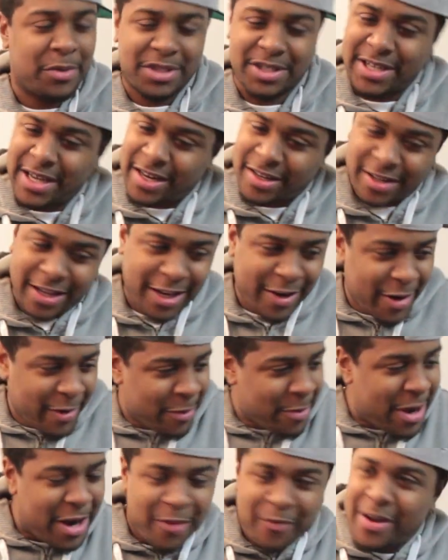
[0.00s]
Just kind of like
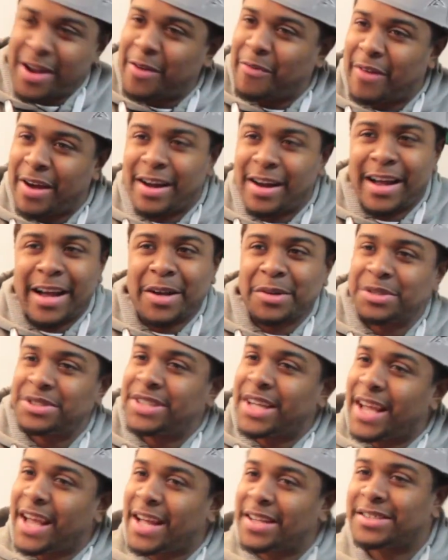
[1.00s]
everybody ran around the house,
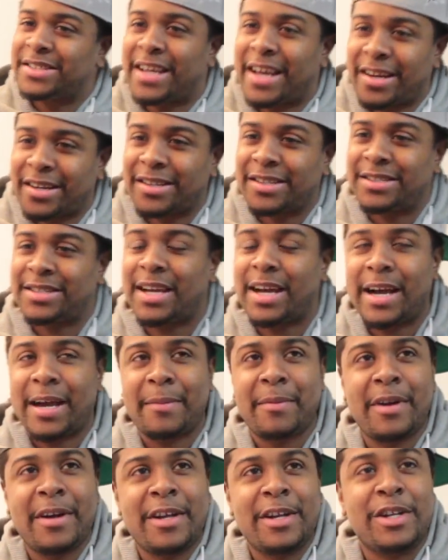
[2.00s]
danced, had a good
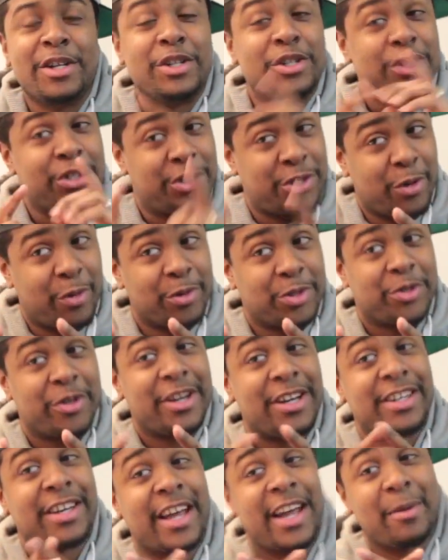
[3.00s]
time. Soul
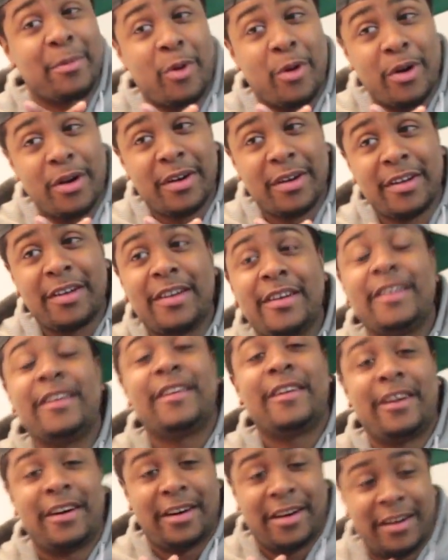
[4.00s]
Train came on.
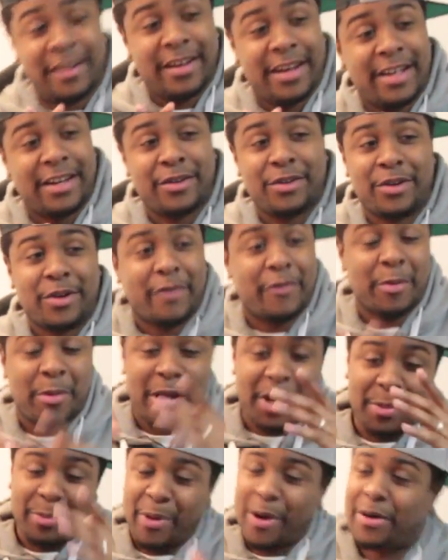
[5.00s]
Yeah. And
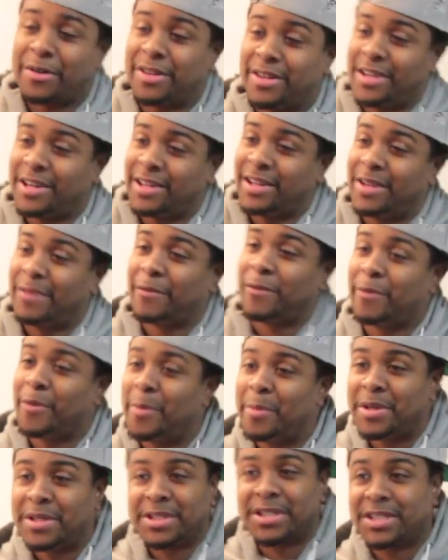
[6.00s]
everybody parked in the living
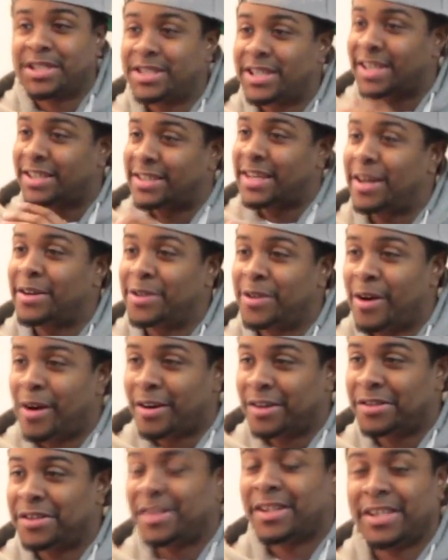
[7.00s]
room and just checked out
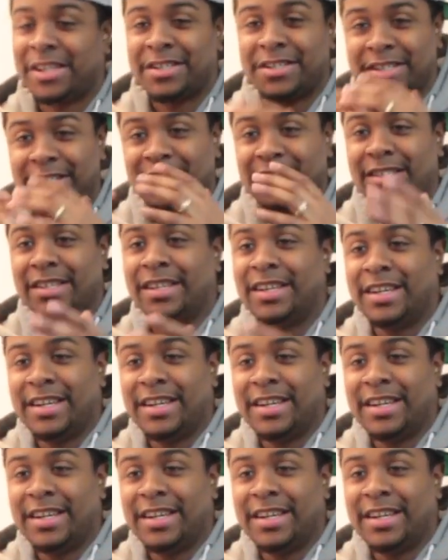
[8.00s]
Don Cornelius and